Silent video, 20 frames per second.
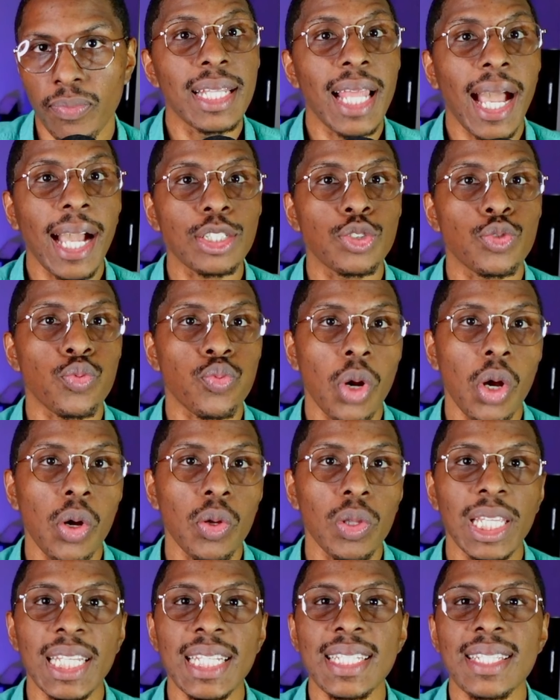Knock's
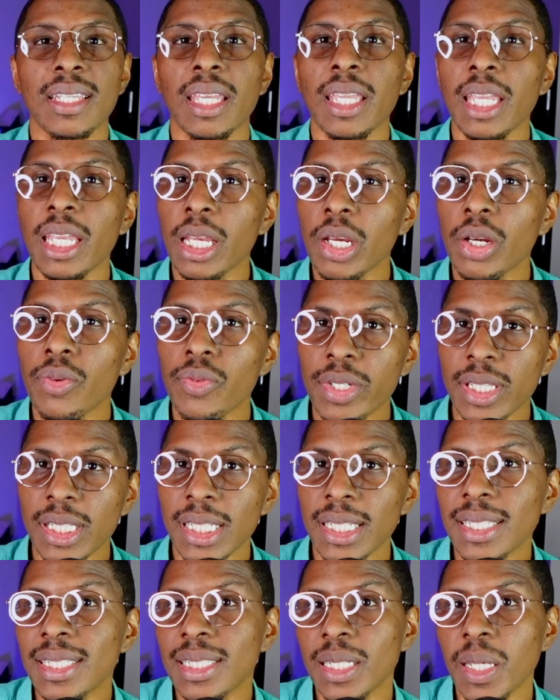role is
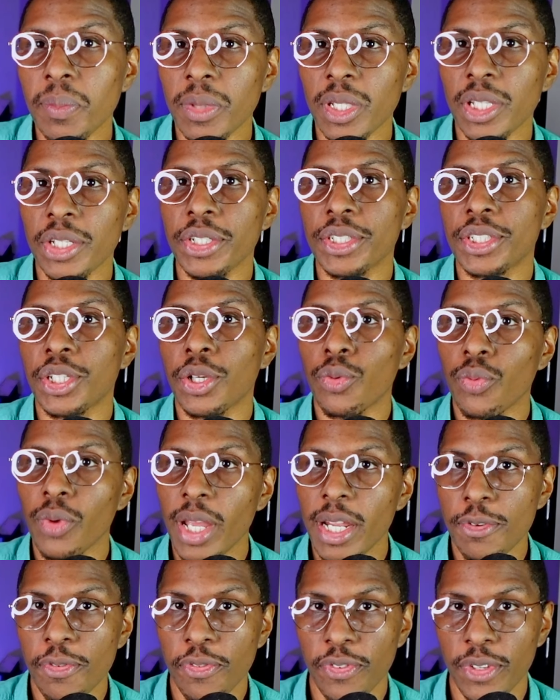eerily similar to
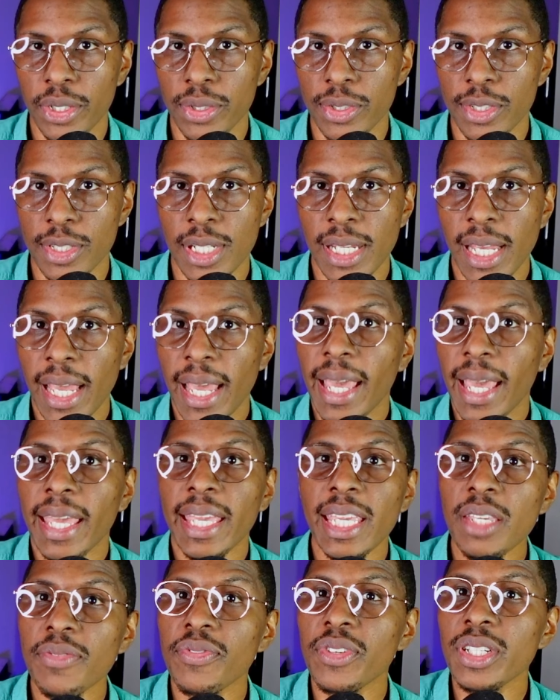Renfield's,
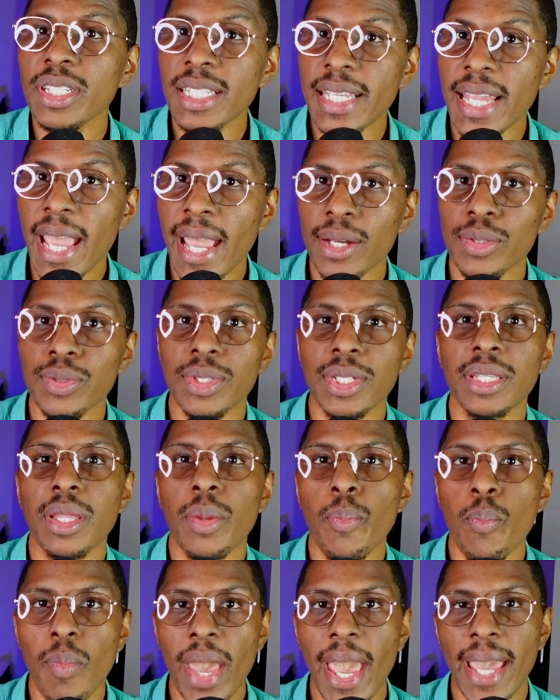even down to the
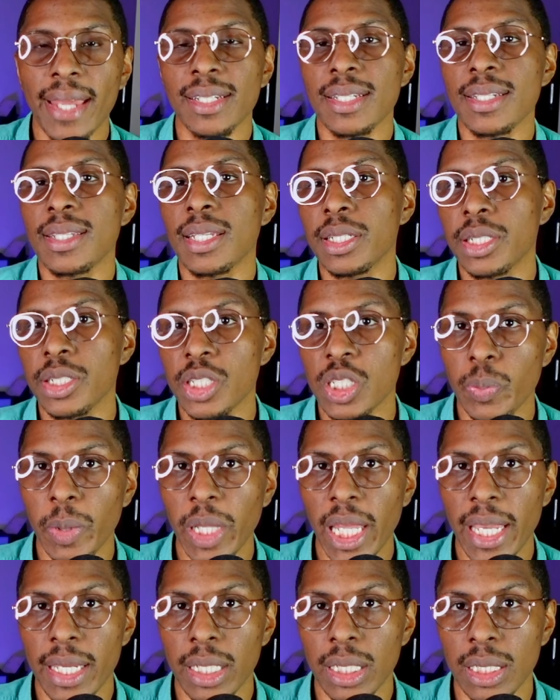madness he
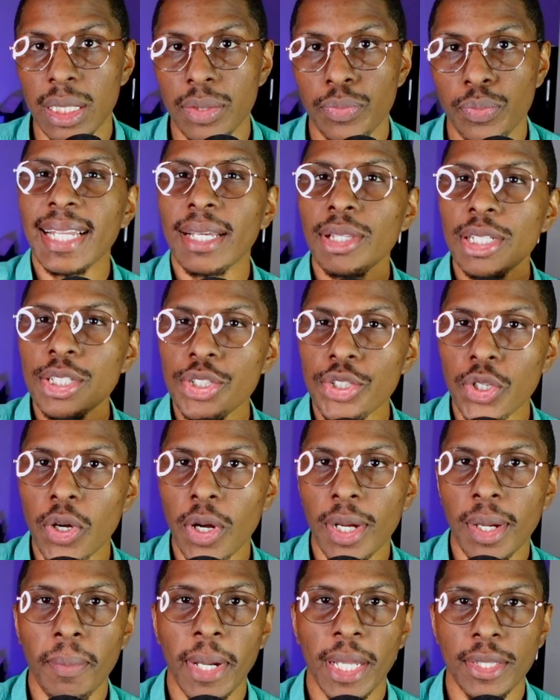displays. Now let's
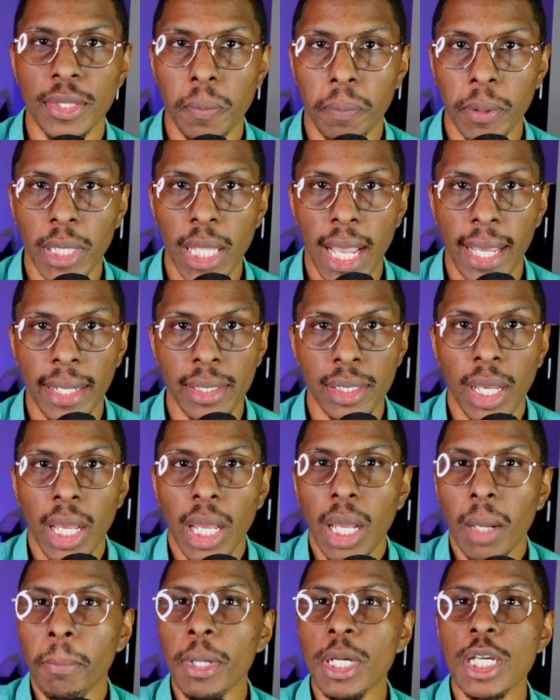talk about the plot,
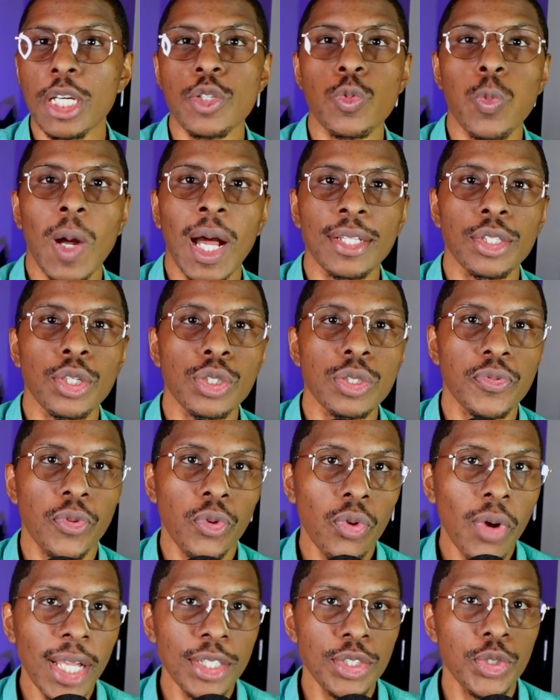because while
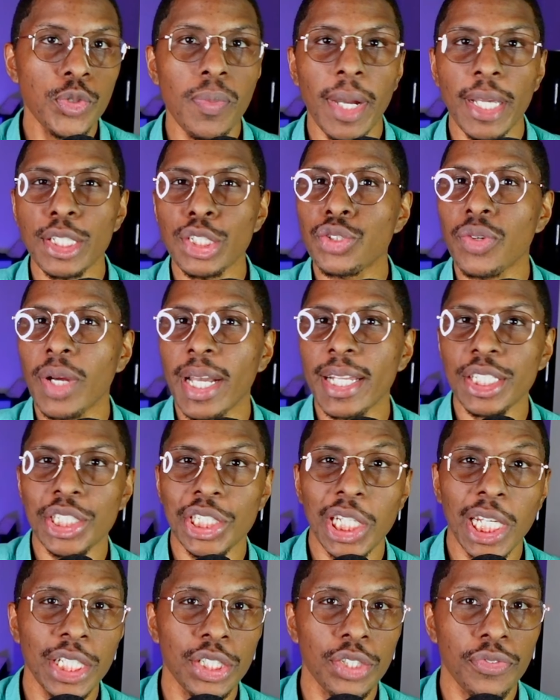Nosferatu might try to
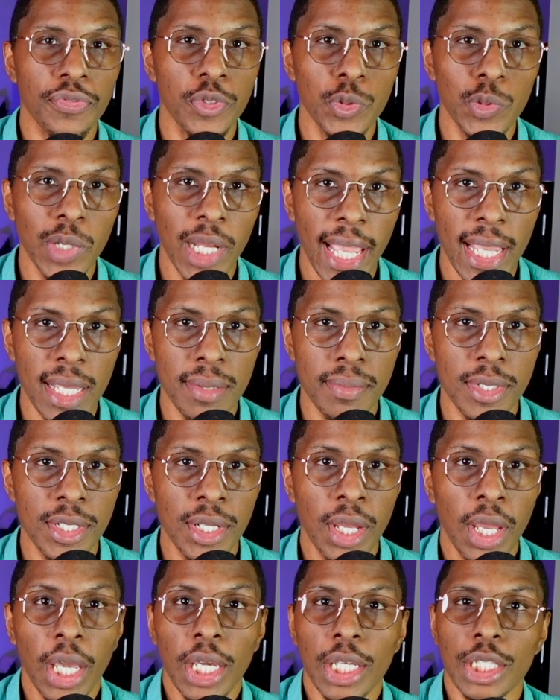change a few names,
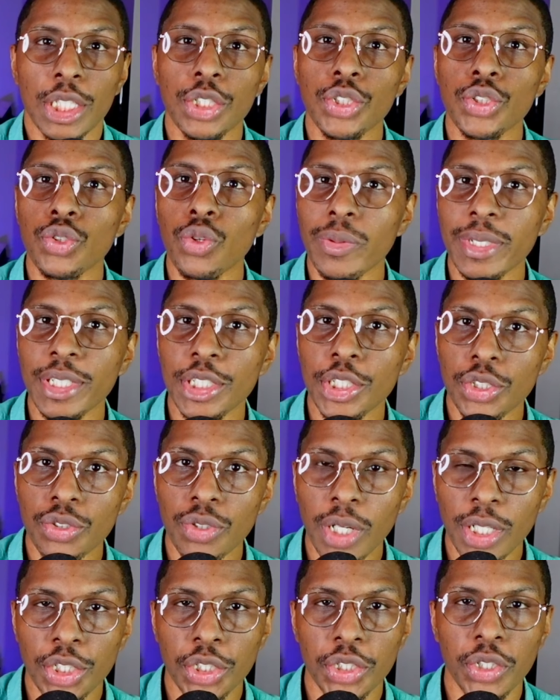the story
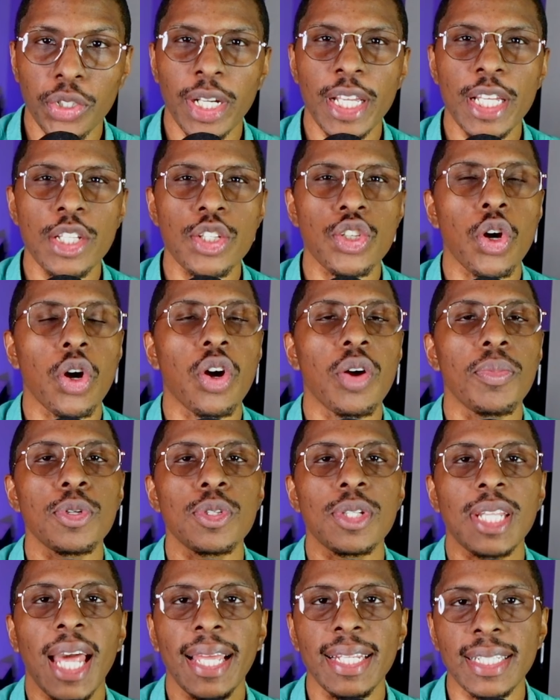structure is
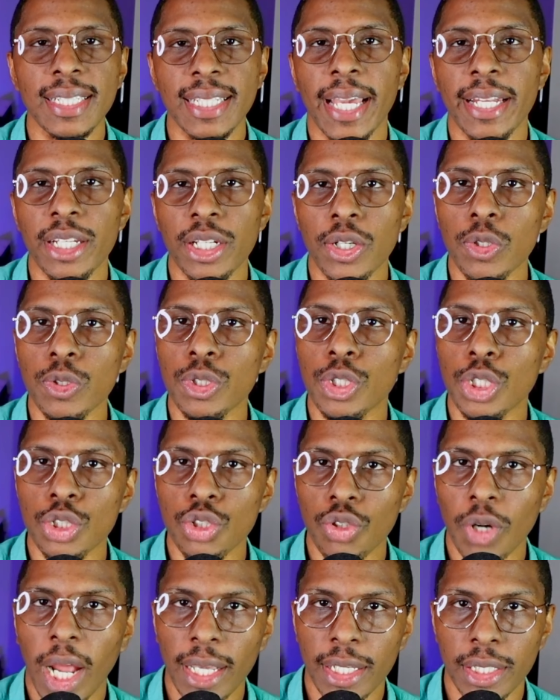almost identical to
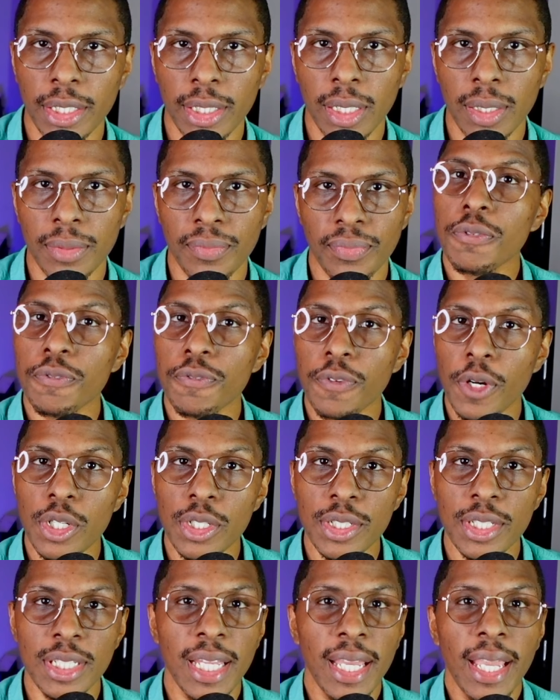Dracula.
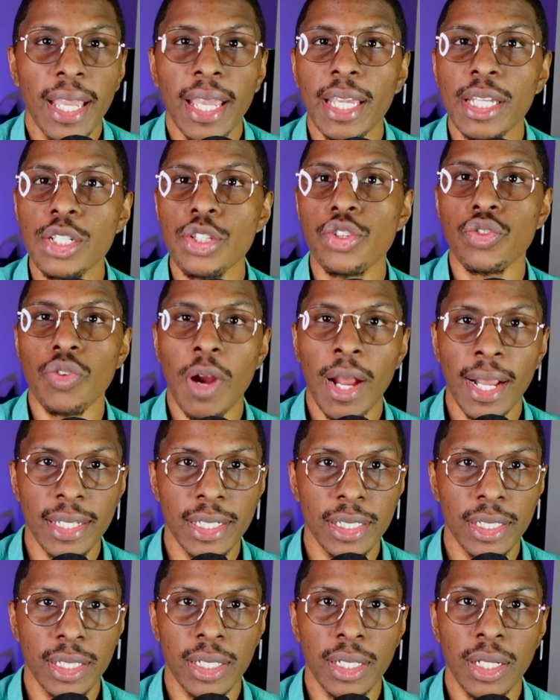First, in
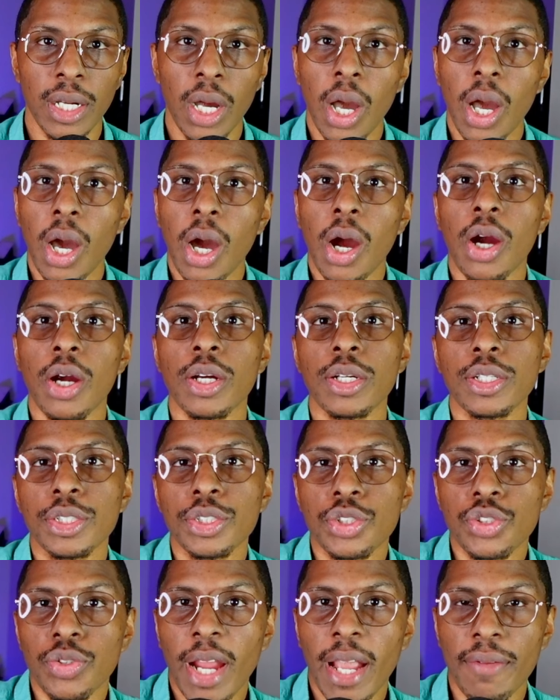Dracula, Harker
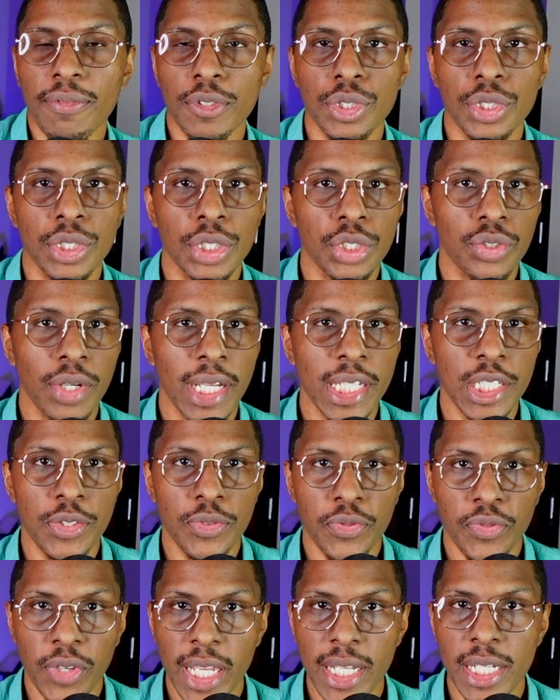travels to
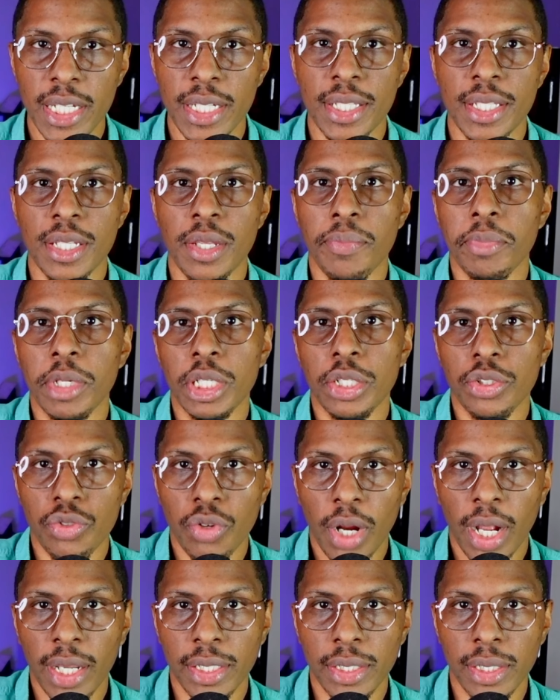Transylvania to meet
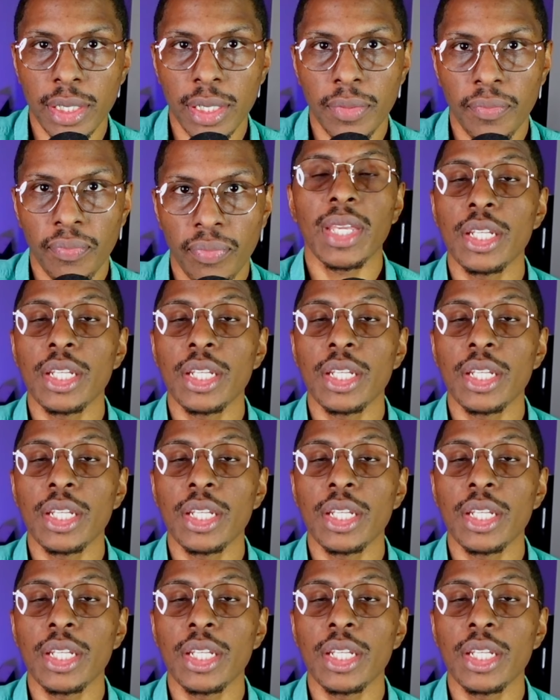Dracula.